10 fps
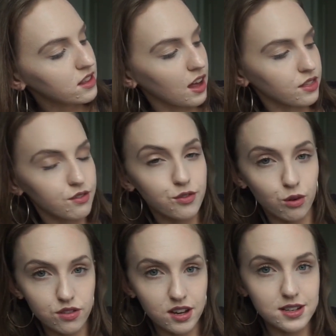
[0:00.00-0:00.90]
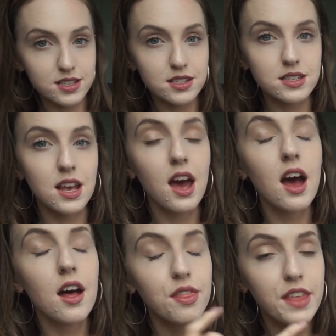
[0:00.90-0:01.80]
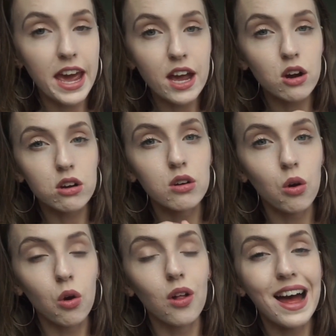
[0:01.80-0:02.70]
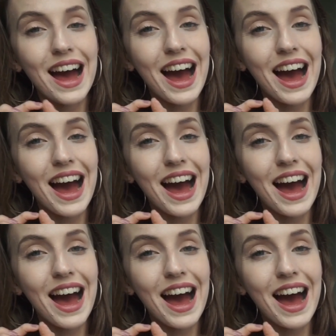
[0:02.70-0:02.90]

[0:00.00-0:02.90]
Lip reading: and the 4th houses, they are all